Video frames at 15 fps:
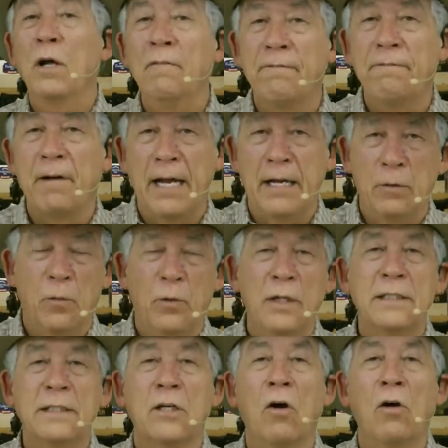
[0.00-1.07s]
What fight?
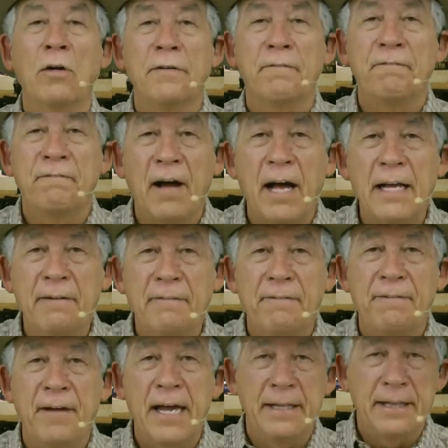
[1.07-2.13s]
Well, it's called the fight of
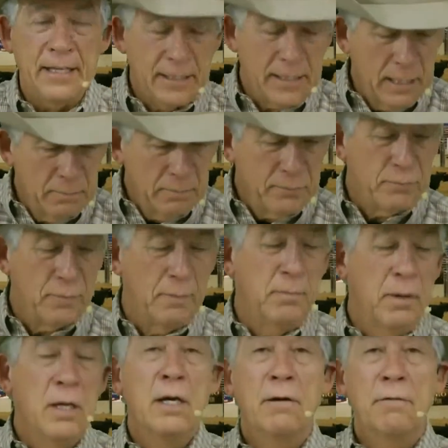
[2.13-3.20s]
faith. It comes
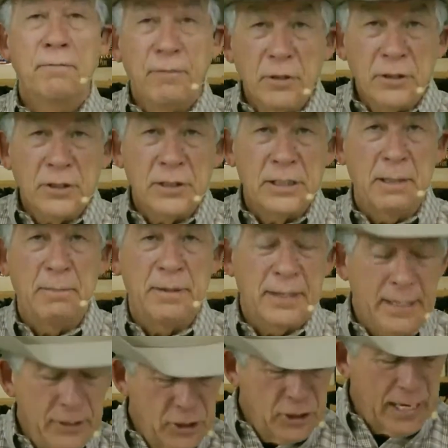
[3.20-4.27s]
from 1 Timothy